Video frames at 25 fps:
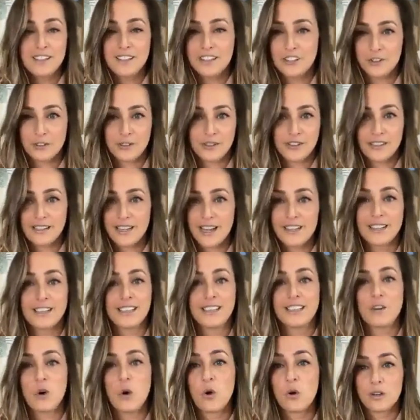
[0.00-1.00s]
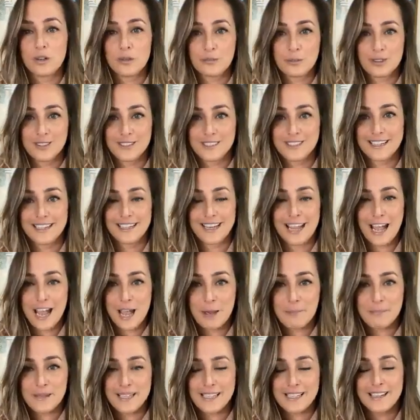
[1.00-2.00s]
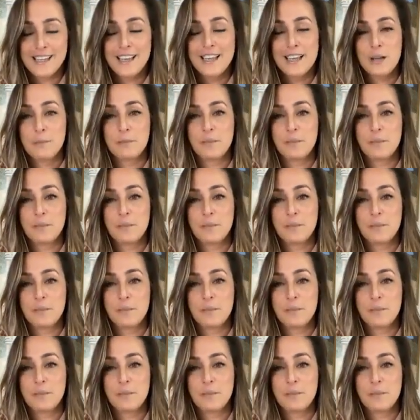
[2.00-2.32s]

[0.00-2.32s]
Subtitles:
nothing horrible is going to happen.